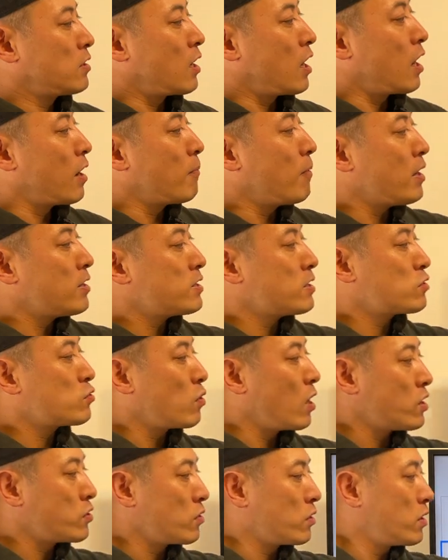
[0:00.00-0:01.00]
Amazing
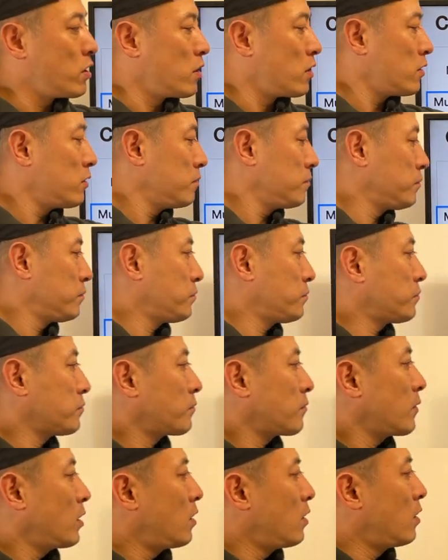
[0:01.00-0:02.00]
traction here.
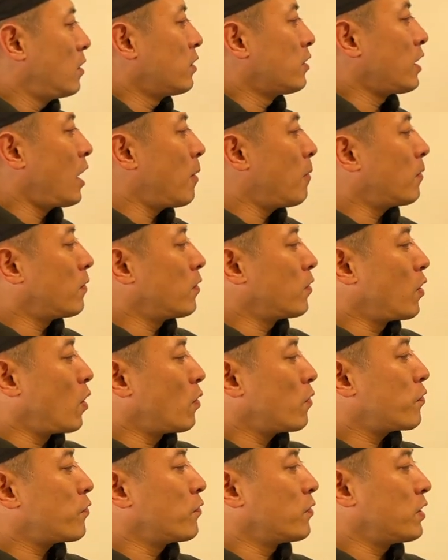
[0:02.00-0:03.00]
Number of the
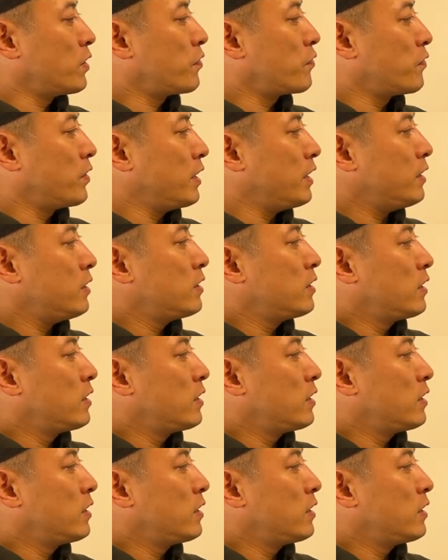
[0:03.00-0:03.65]
node, 33.